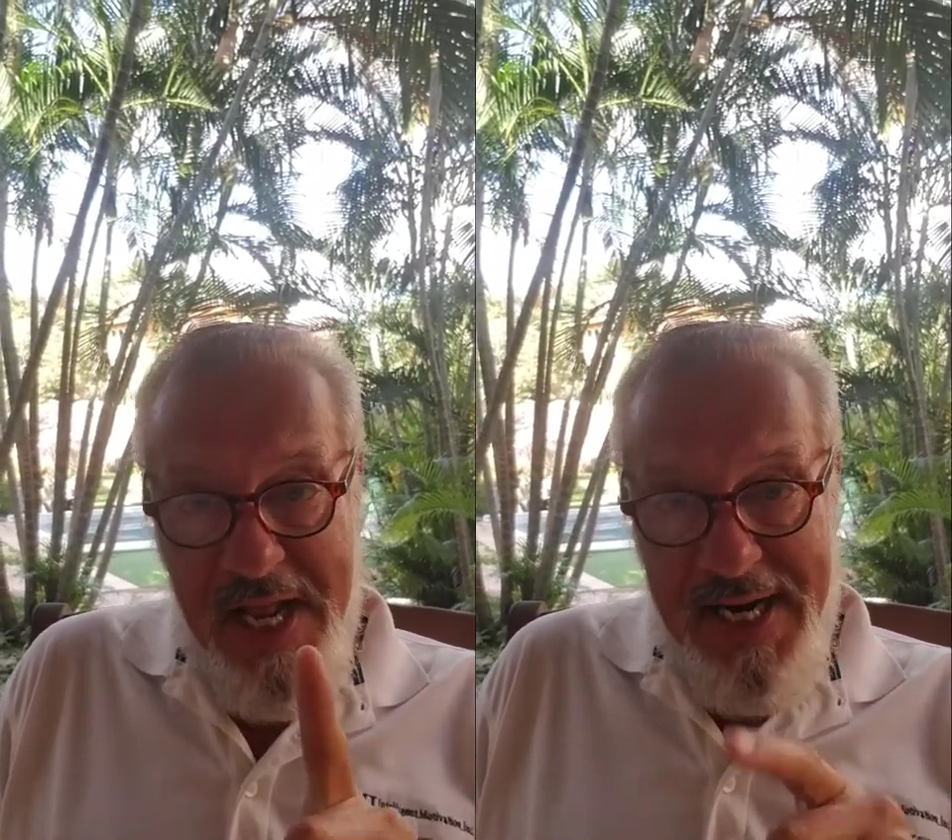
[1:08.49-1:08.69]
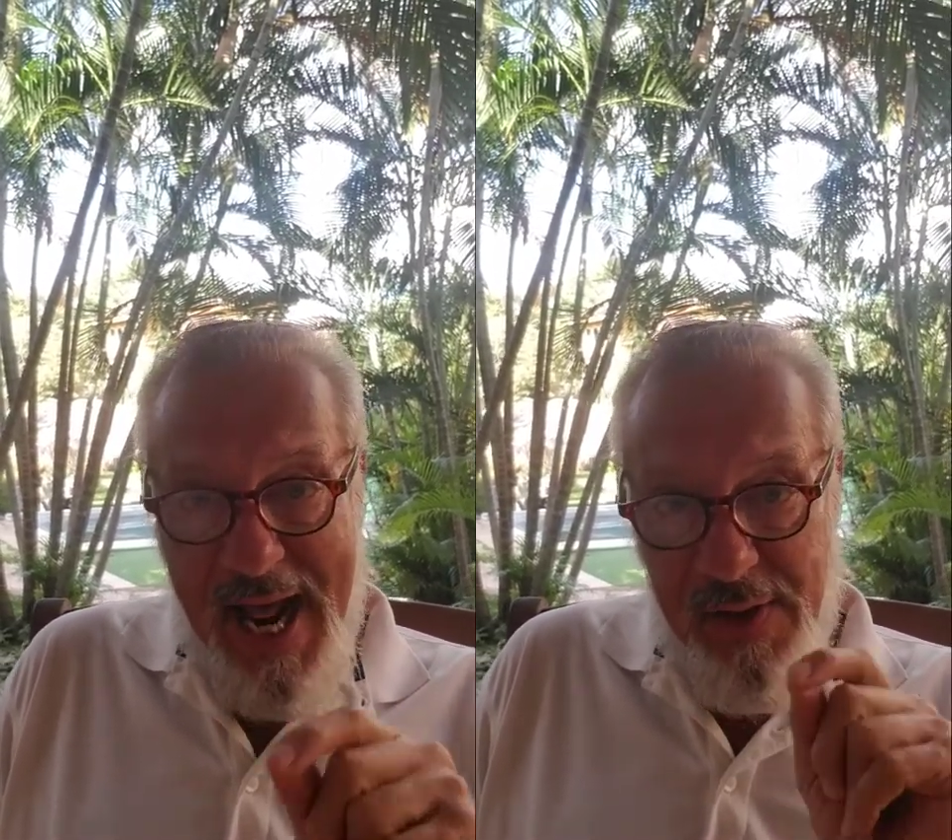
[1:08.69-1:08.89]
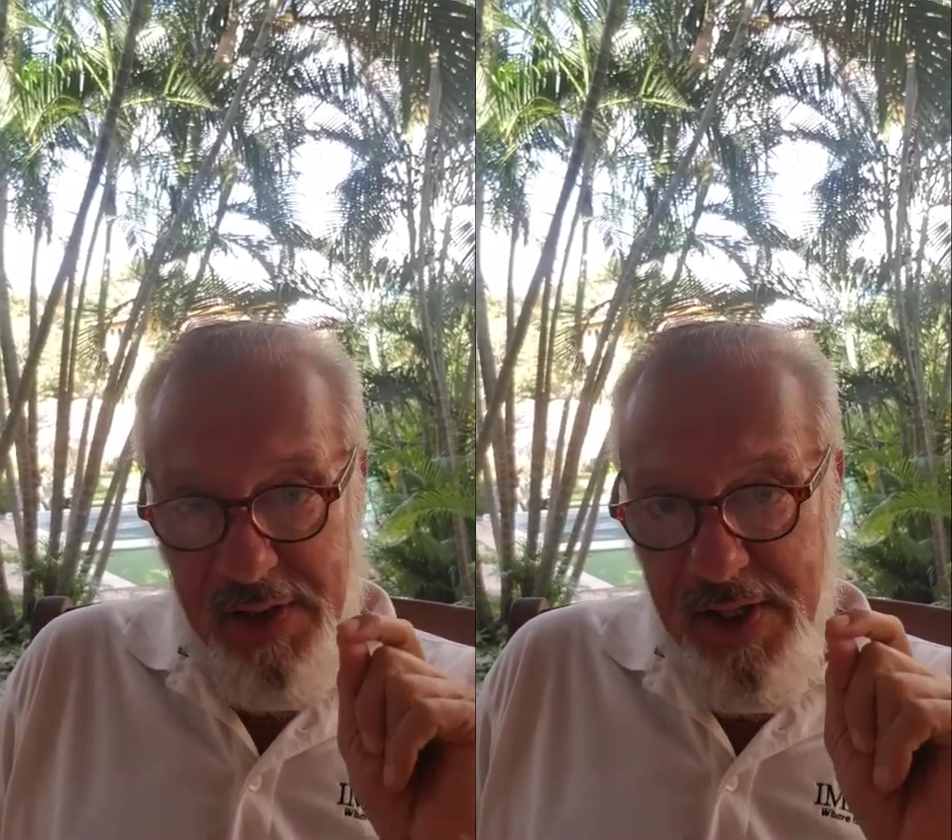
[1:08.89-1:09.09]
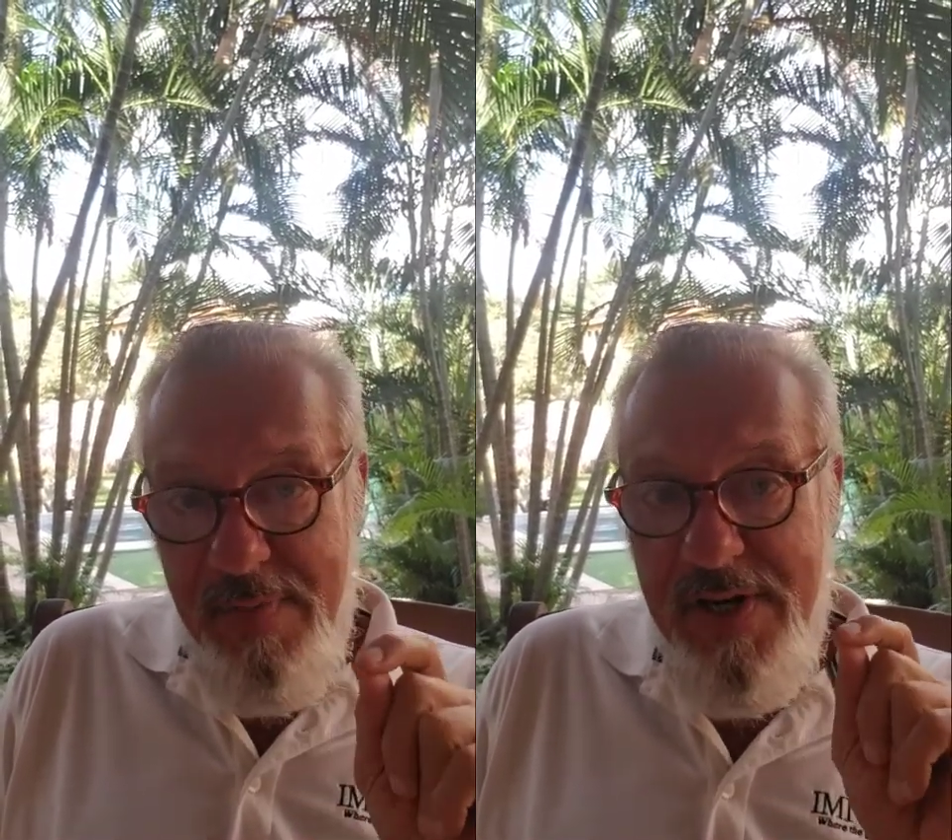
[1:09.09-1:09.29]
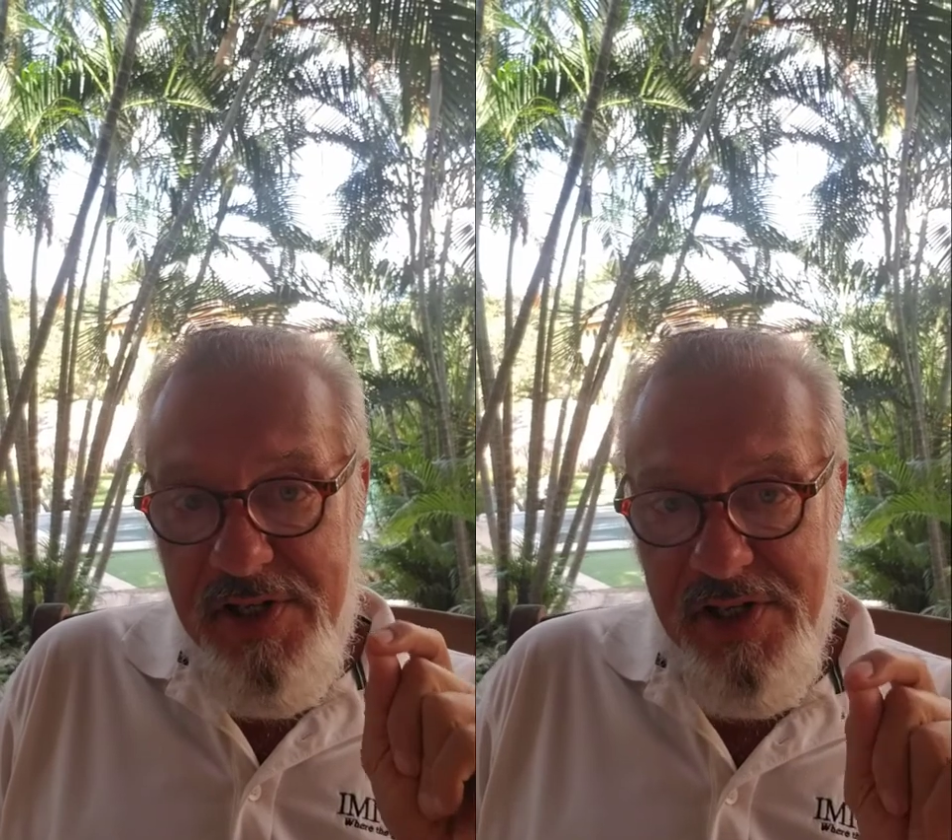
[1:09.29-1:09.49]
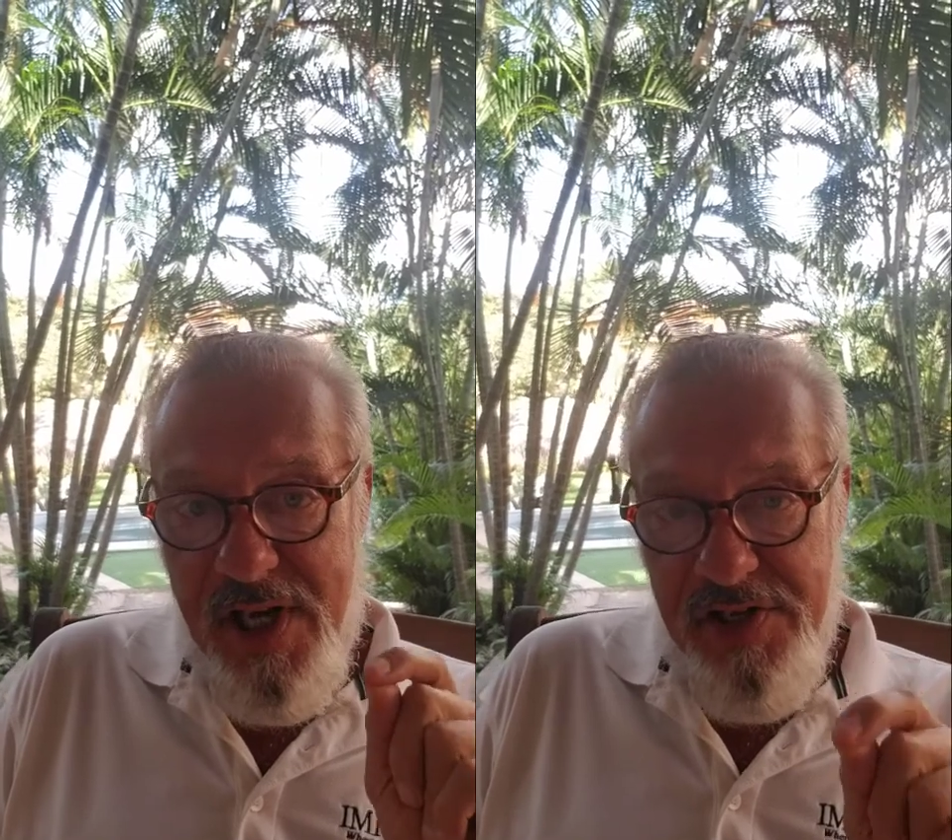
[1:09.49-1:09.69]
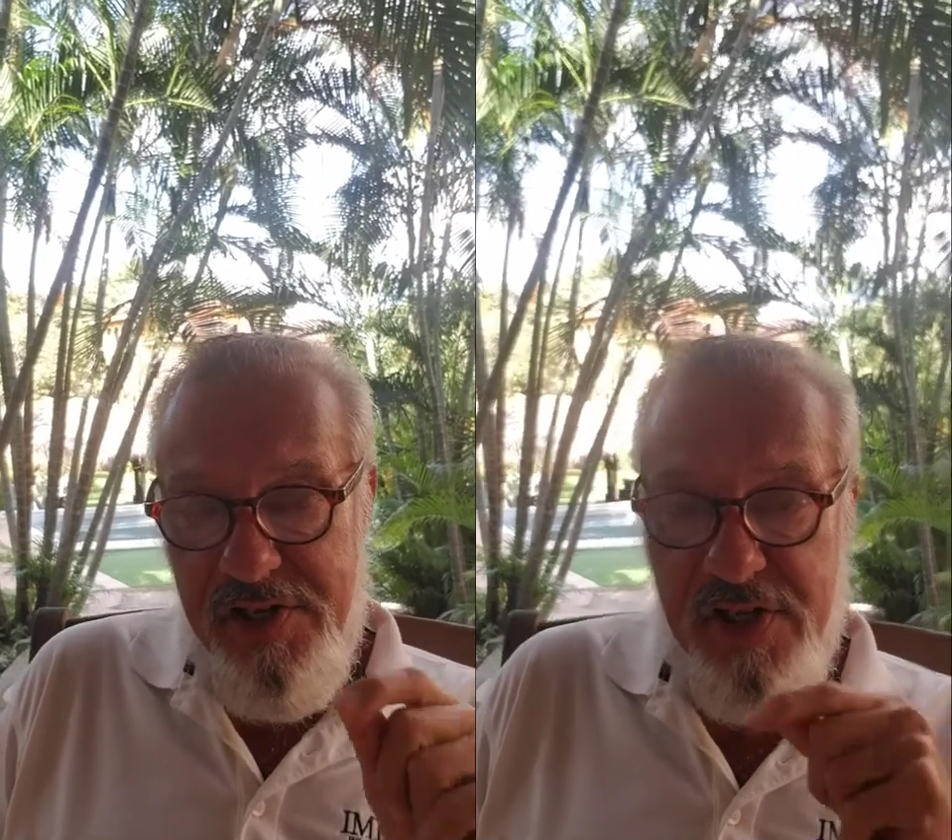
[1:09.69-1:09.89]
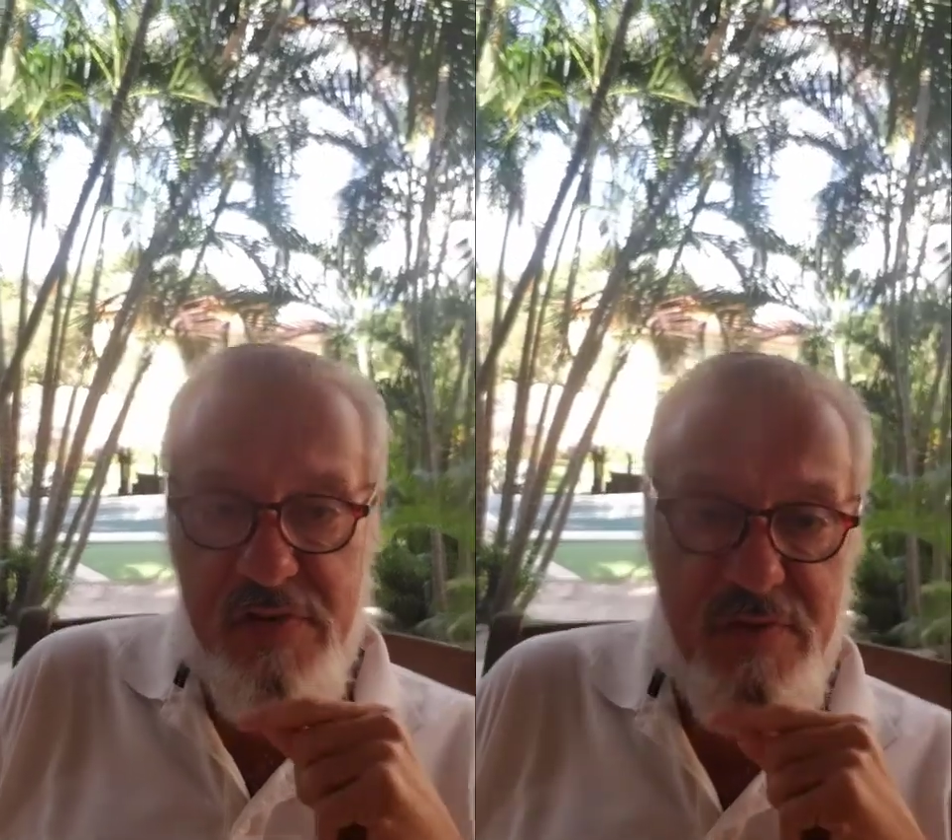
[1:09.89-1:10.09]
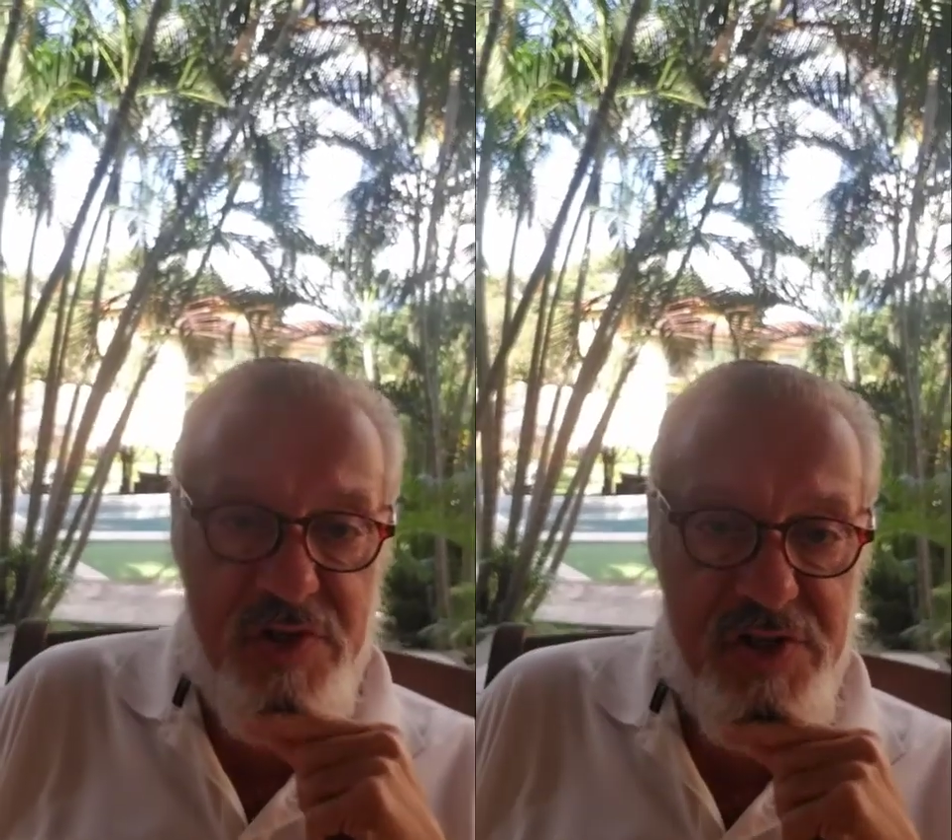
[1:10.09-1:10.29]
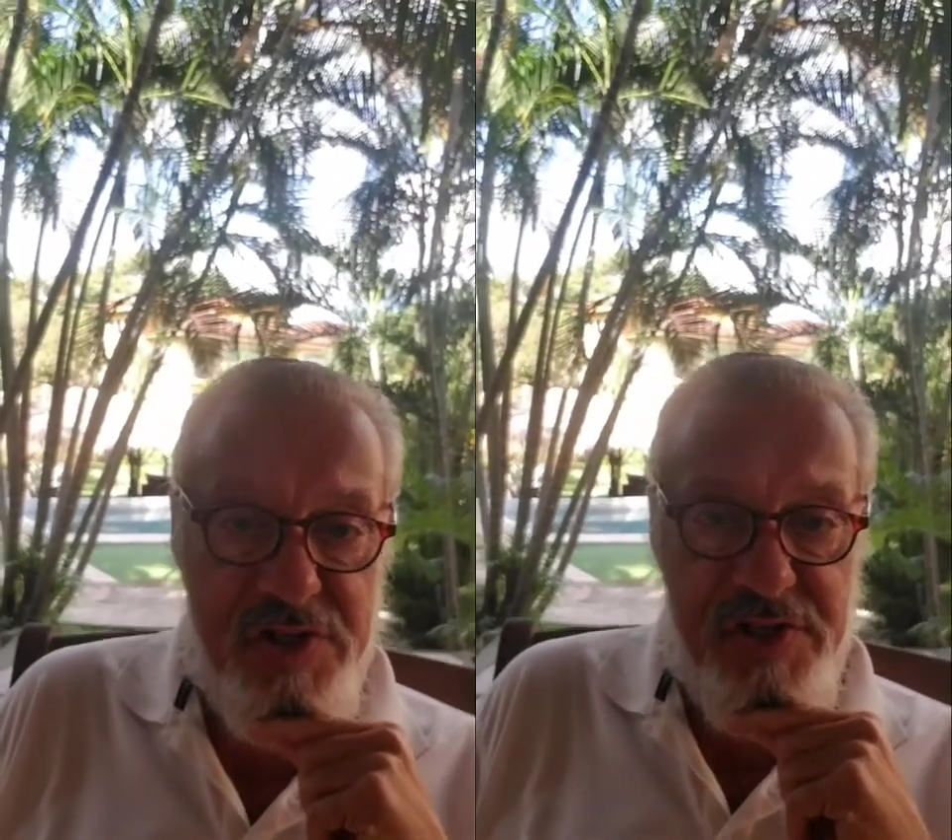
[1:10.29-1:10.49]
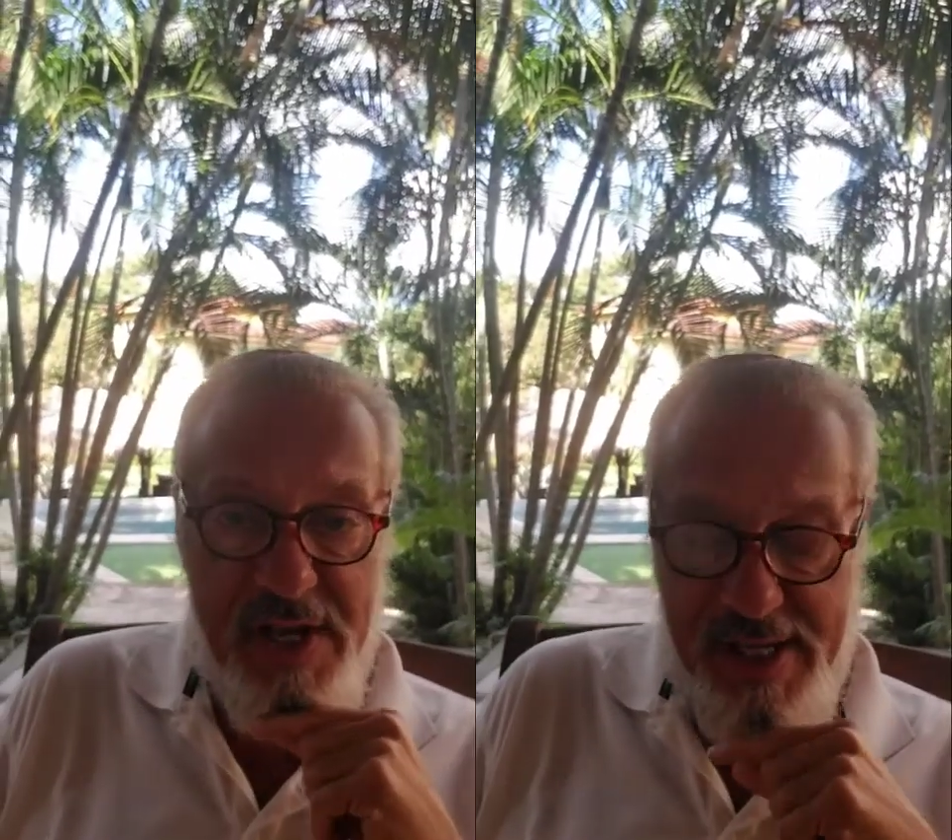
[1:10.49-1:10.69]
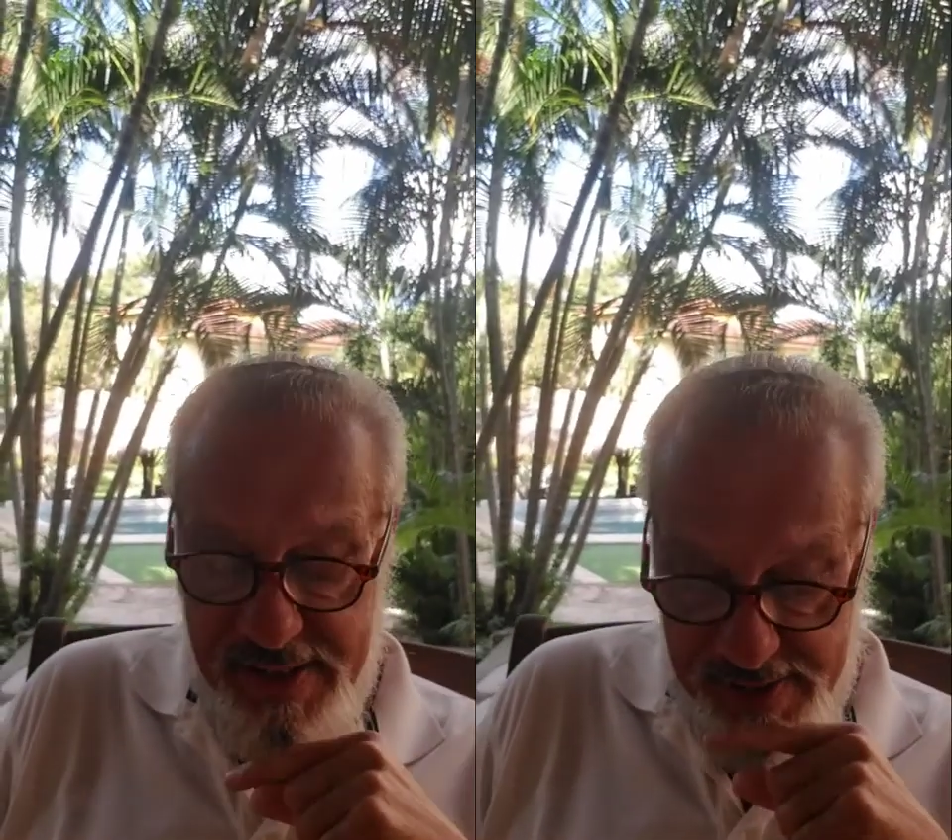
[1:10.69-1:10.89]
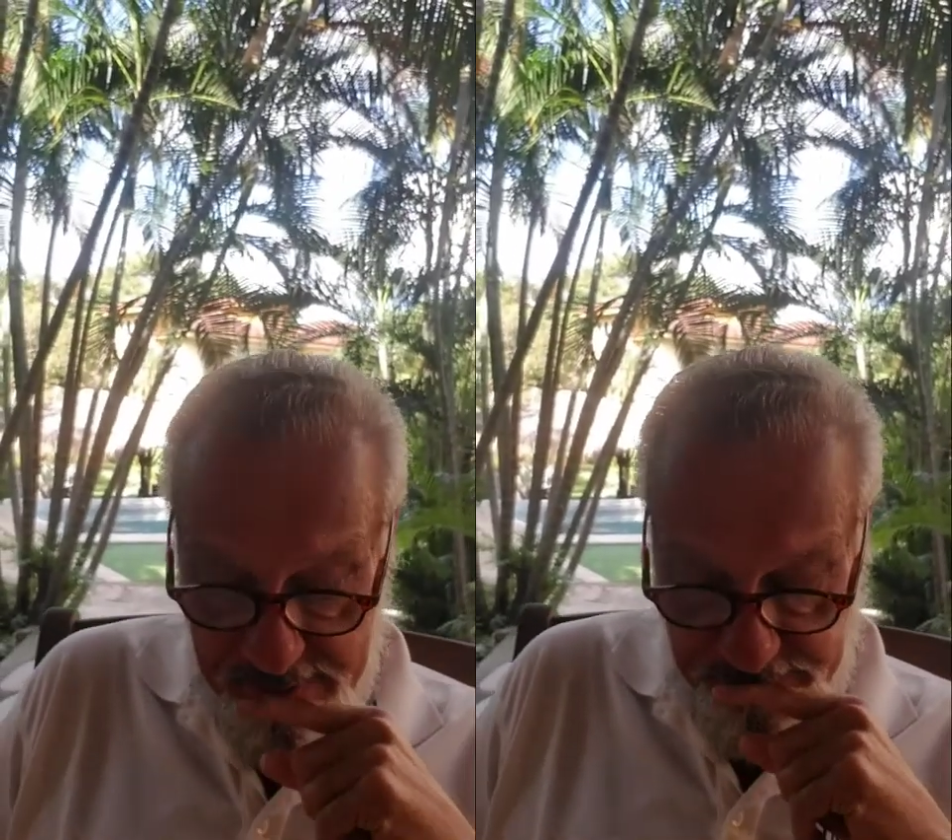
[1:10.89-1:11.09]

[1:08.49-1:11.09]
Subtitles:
Now, let me discuss this for just a second.